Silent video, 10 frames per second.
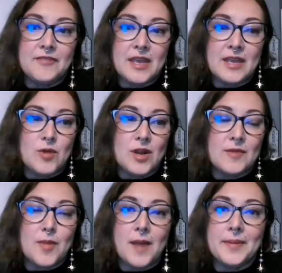they want to
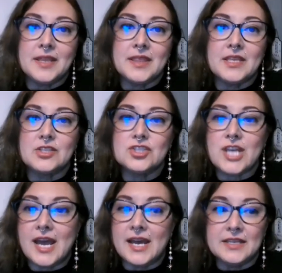pop it in the
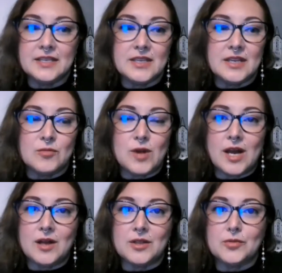chat
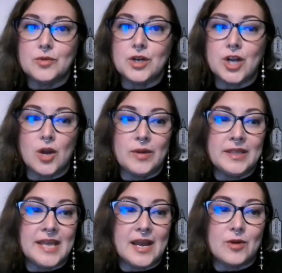while we're going,
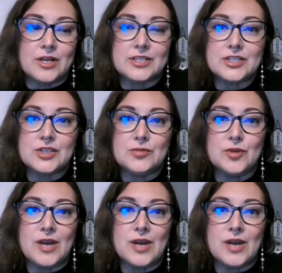that works too.